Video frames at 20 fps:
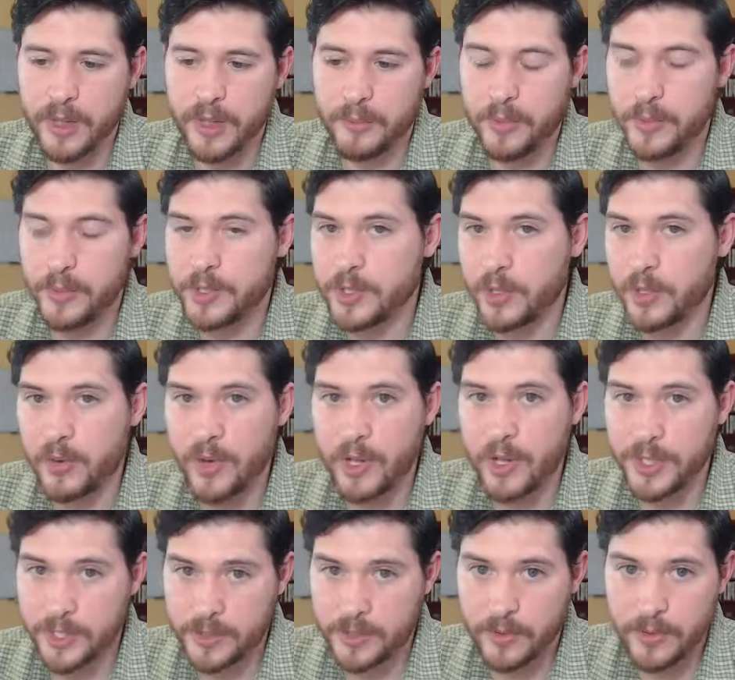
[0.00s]
boost your
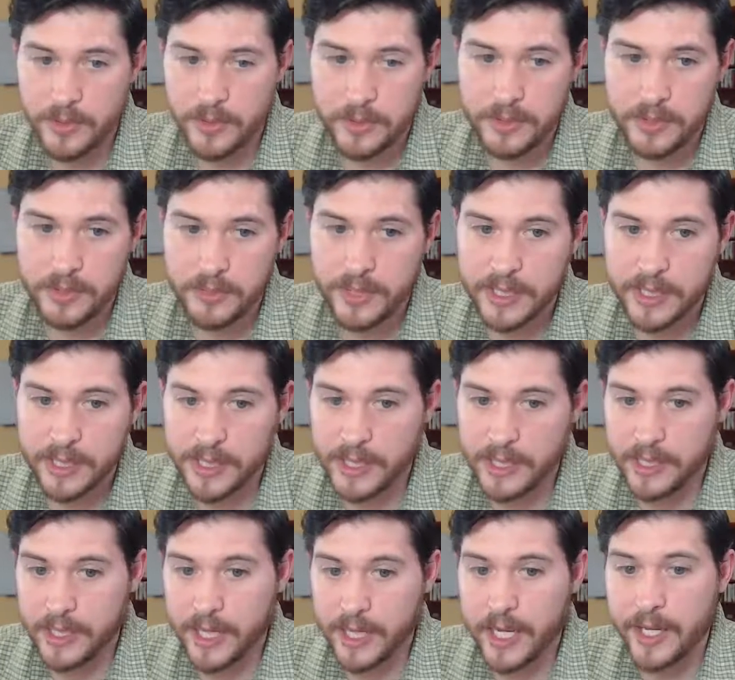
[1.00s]
quality score ultimately
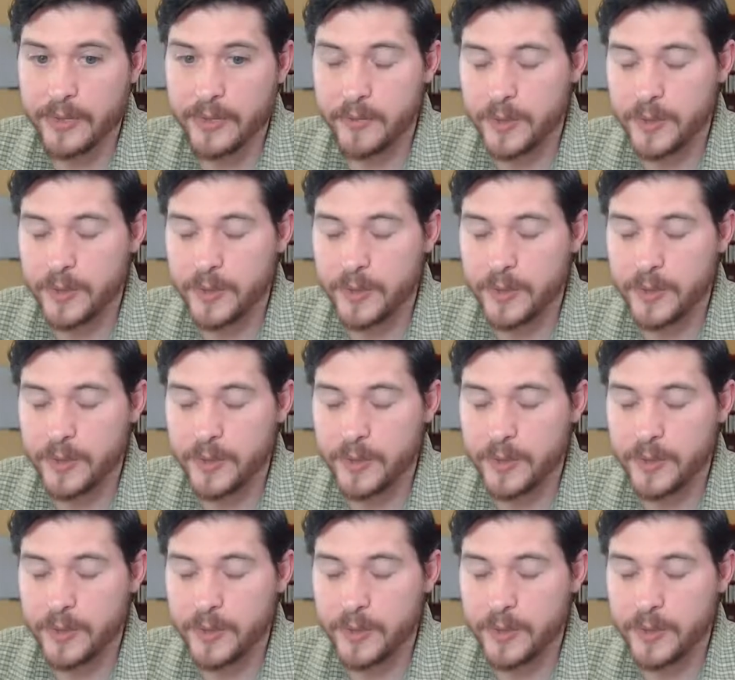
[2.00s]
in the end,